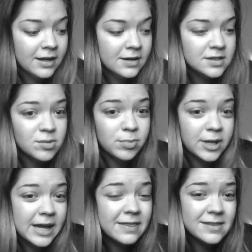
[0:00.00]
to
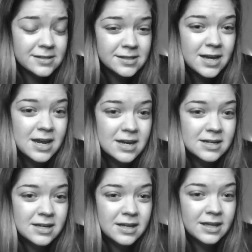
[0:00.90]
plant the seed
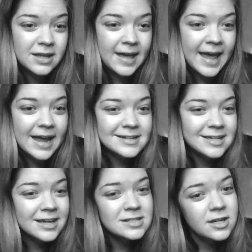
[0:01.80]
and to
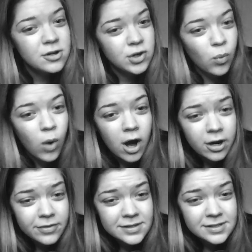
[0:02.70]
continue to water
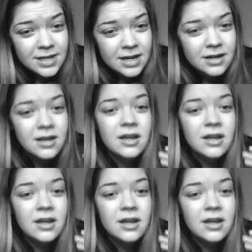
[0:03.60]
the seed.